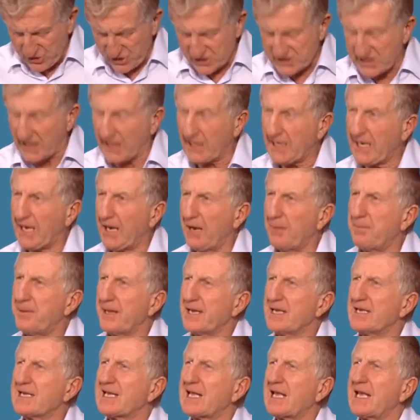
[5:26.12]
just a little
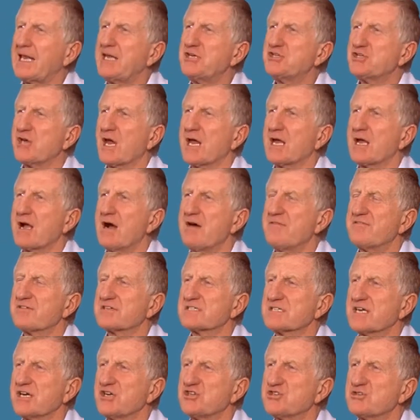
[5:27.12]
bit in cliche
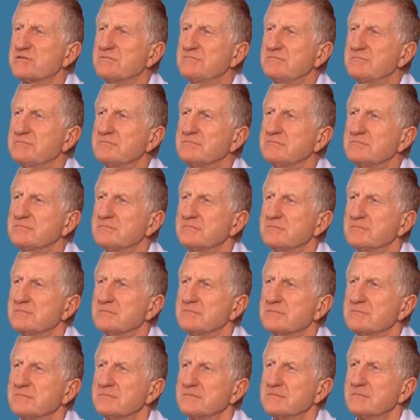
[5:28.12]
conversation,
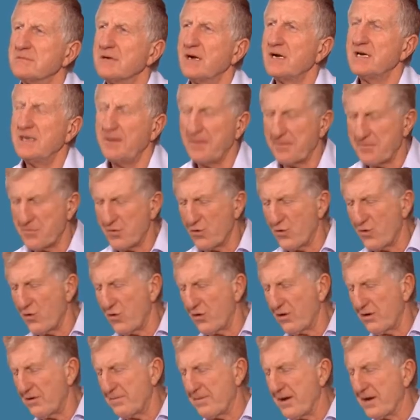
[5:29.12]
a little
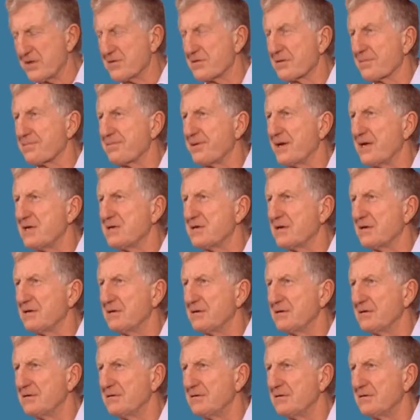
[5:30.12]
more about your
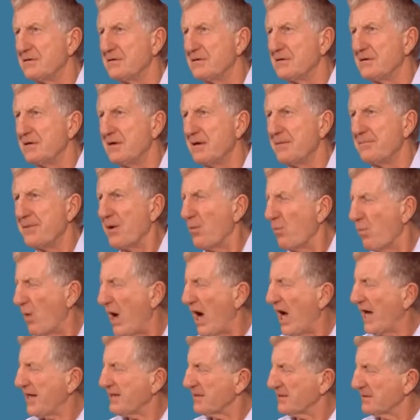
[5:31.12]
opinion, bit
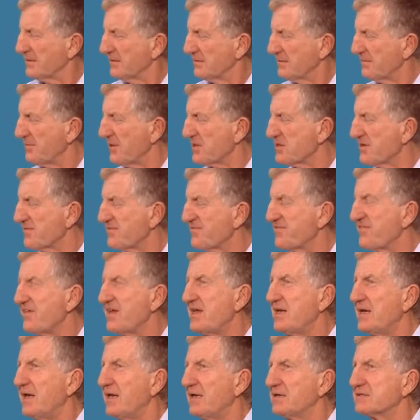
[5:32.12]
wider about your
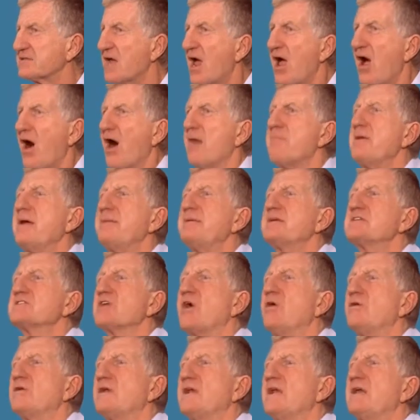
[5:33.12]
feelings, or maybe
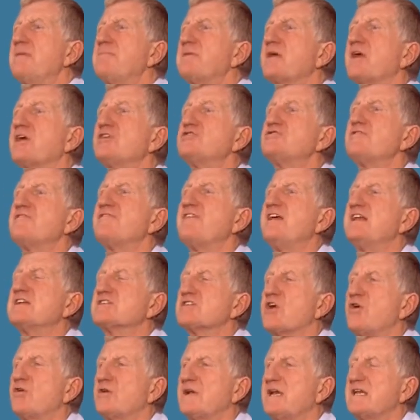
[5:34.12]
totally because you feel
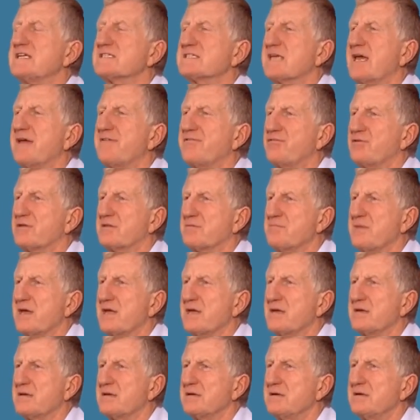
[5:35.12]
totally safe with
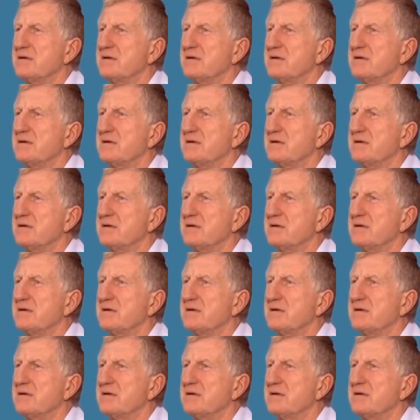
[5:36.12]
me.